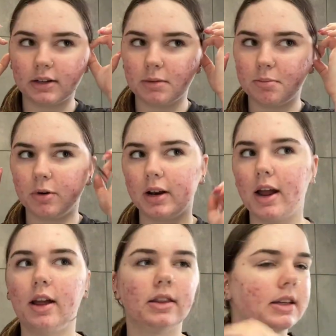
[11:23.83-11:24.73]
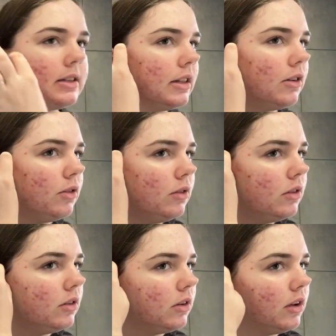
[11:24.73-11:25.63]
to bring out these little
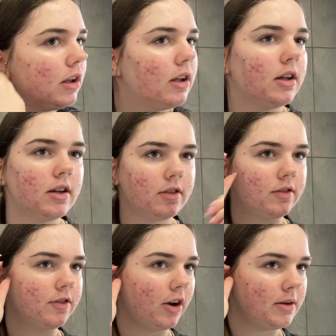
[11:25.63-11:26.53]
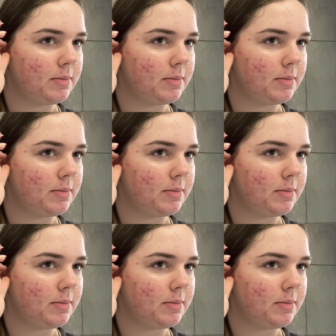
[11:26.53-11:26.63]
front